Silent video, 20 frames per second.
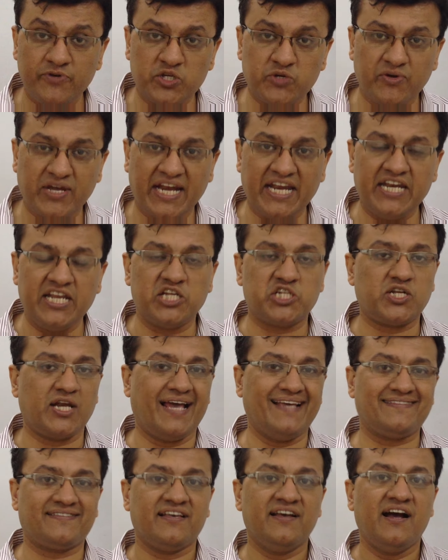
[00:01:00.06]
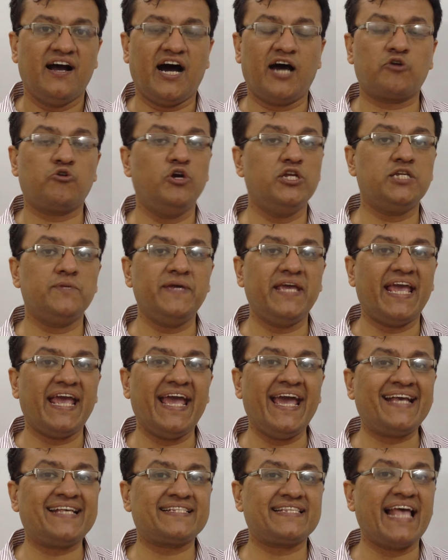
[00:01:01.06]
which we can initialize, are going to be
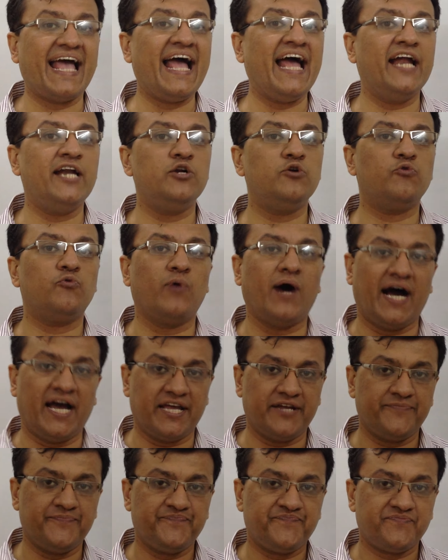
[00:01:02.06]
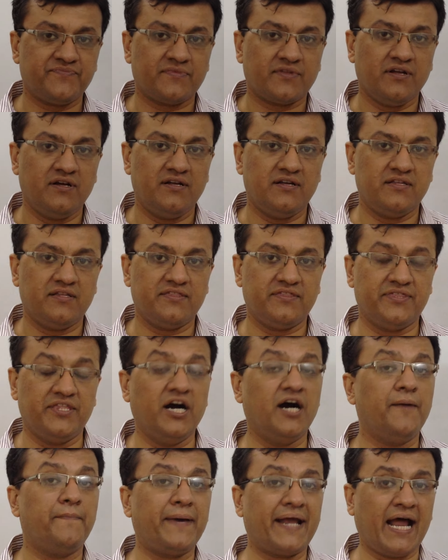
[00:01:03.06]
x and y.
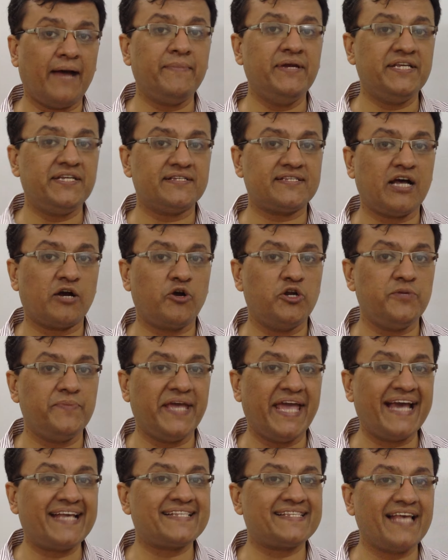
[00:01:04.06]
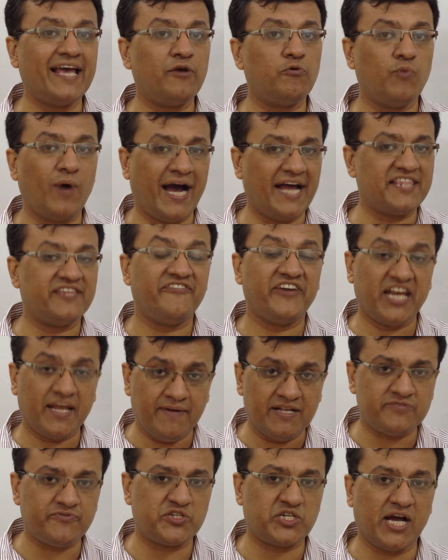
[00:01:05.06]
The parameters are going to be x and y. The
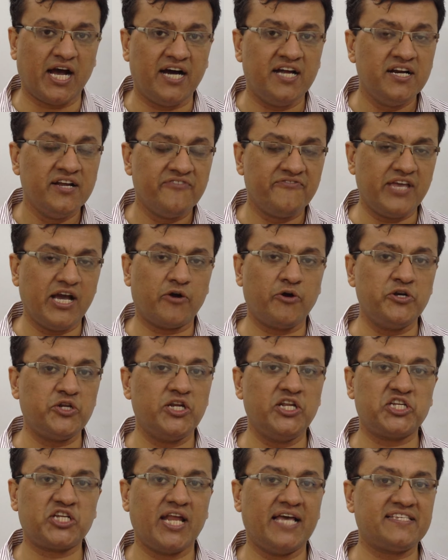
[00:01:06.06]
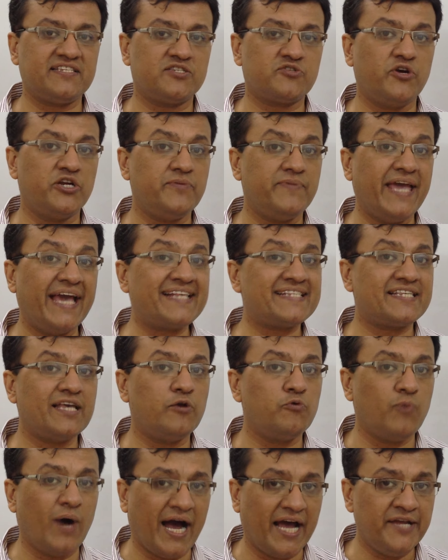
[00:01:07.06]
variables which we are going to initialize is going to be x
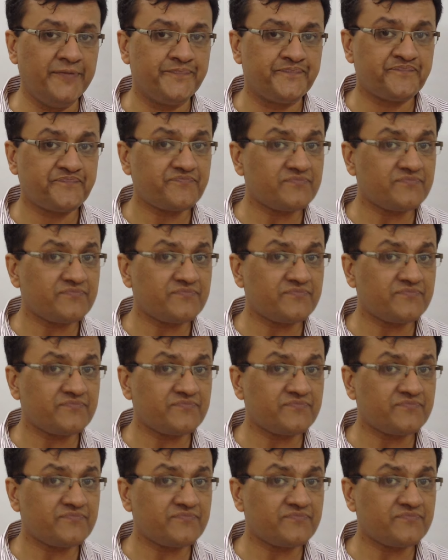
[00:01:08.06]
and y.